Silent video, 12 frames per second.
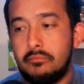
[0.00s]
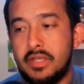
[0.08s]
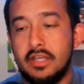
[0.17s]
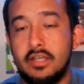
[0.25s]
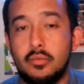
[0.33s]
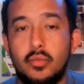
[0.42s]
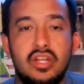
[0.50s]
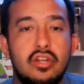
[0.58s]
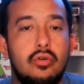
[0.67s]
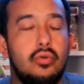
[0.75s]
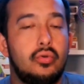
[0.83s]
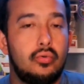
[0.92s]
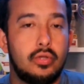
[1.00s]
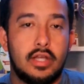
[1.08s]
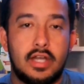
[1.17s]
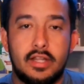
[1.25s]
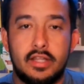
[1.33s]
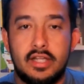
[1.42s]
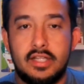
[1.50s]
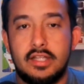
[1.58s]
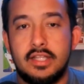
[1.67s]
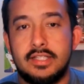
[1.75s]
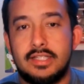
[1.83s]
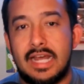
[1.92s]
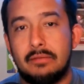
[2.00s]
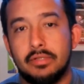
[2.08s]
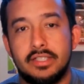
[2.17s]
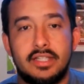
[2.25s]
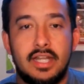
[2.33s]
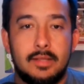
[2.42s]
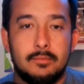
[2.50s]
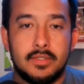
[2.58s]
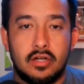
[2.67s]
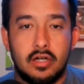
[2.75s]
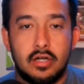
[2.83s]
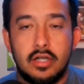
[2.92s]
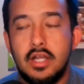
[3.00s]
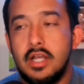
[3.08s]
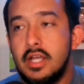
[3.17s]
Because we know who a lot of the established names are.